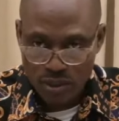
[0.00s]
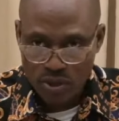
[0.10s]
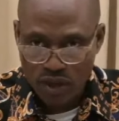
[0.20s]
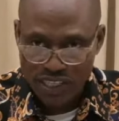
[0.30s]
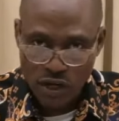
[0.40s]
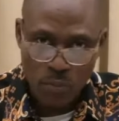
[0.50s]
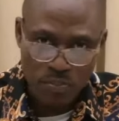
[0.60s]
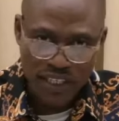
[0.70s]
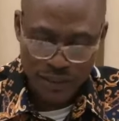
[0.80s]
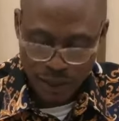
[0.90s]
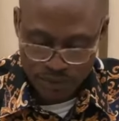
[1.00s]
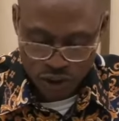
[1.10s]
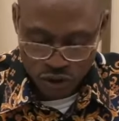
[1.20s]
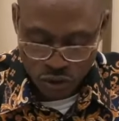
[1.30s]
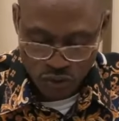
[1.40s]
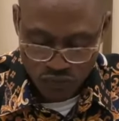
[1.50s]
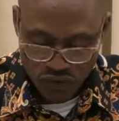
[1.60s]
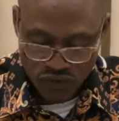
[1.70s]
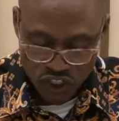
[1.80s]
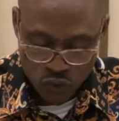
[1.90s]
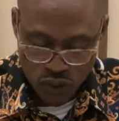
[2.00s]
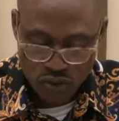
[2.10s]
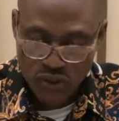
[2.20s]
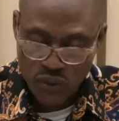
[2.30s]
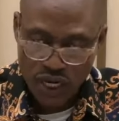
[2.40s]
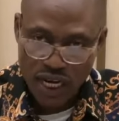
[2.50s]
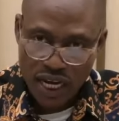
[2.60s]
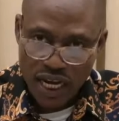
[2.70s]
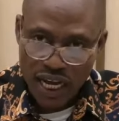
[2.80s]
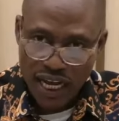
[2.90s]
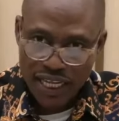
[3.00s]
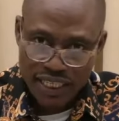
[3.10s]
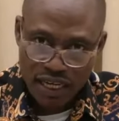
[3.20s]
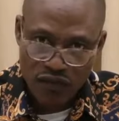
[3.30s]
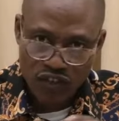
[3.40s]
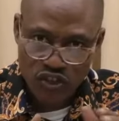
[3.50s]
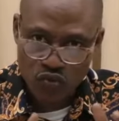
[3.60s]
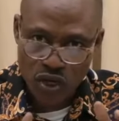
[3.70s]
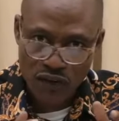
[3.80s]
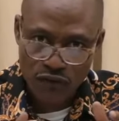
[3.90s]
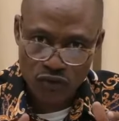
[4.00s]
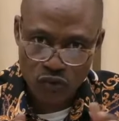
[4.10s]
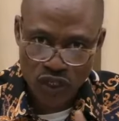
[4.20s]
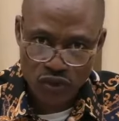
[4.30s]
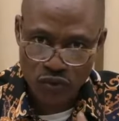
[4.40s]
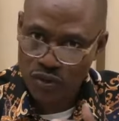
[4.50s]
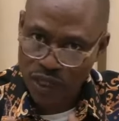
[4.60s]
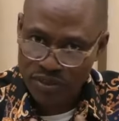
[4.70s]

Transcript: the book of 2 Peter chapter 2 from verse 1 to 3 and then verse 12 to 22.